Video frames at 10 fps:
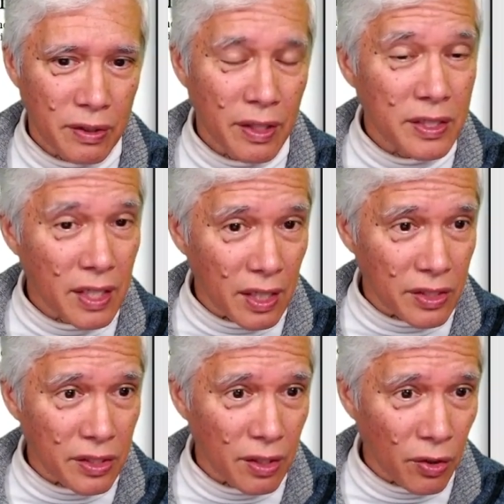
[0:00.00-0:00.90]
It
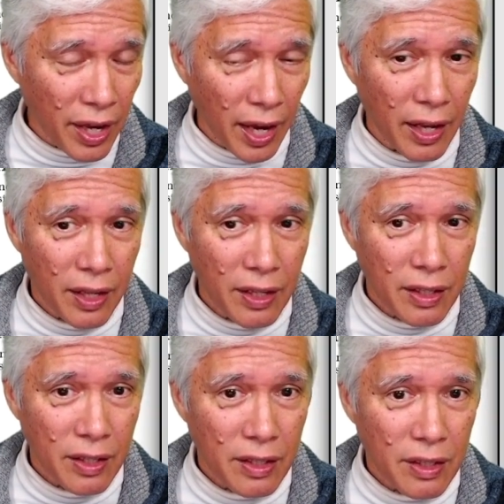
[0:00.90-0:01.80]
does. Okay.
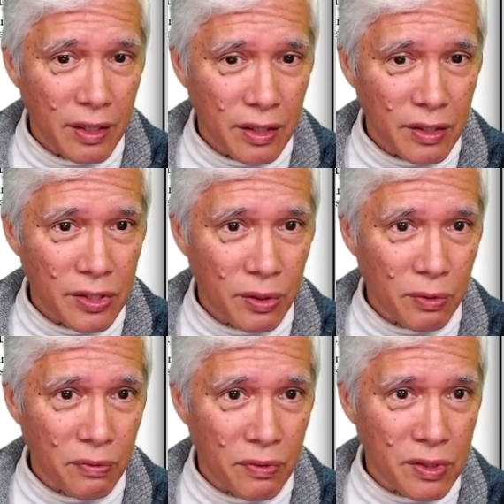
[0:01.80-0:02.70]

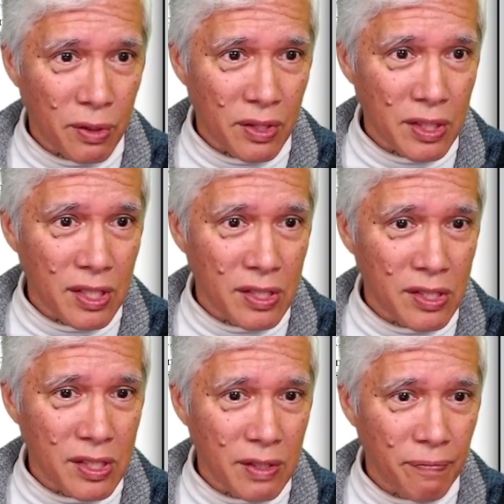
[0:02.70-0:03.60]
So this
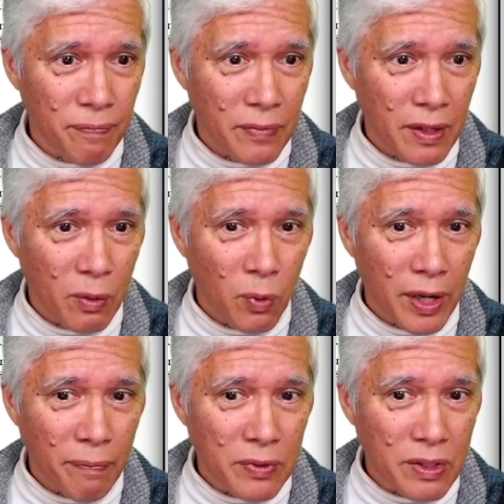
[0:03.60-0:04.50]
is what
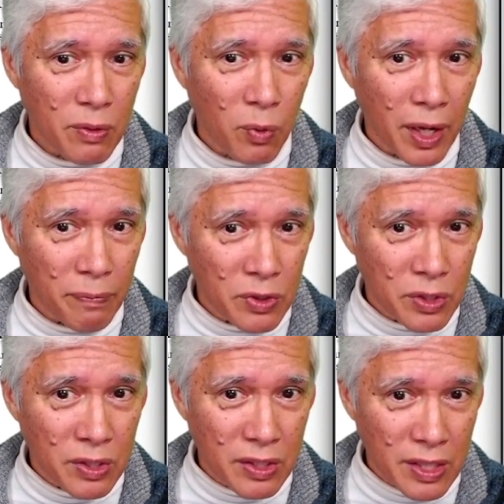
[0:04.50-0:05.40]
I'm
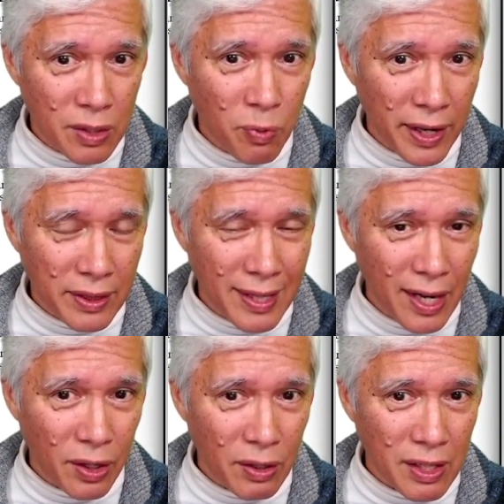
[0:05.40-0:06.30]
did right
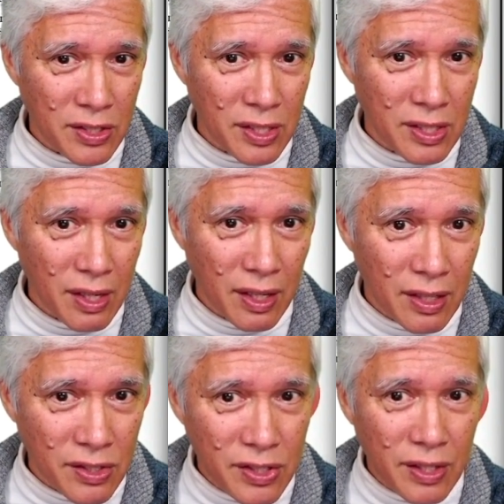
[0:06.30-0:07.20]
there
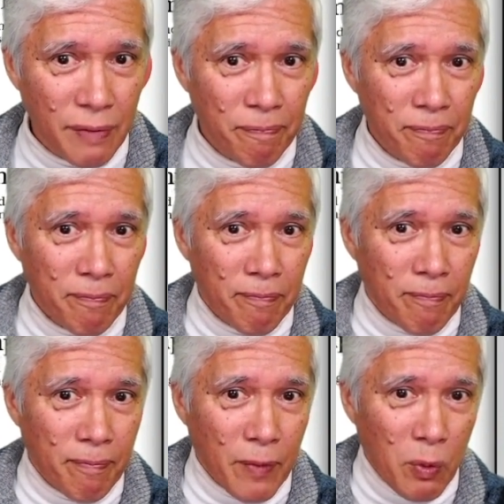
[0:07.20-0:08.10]
is
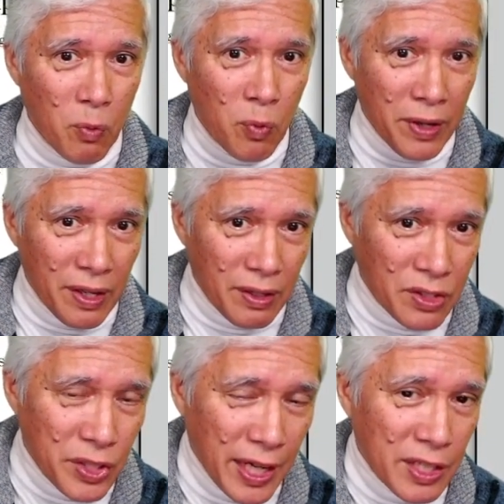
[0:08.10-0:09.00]
we
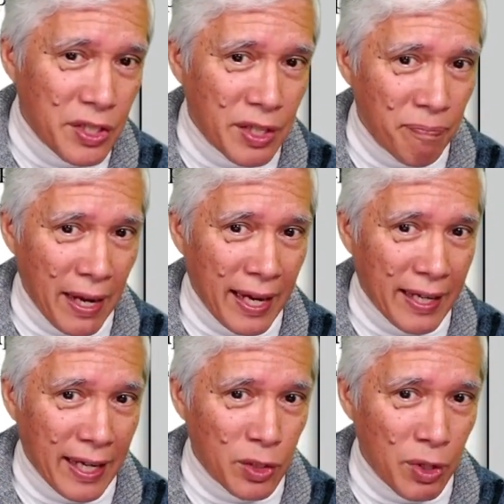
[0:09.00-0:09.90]
changed the main
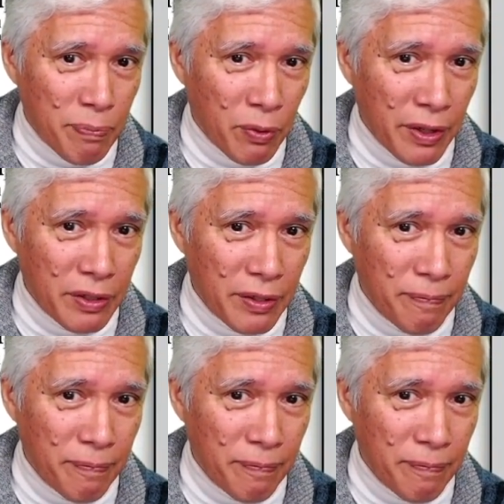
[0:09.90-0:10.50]
entry point.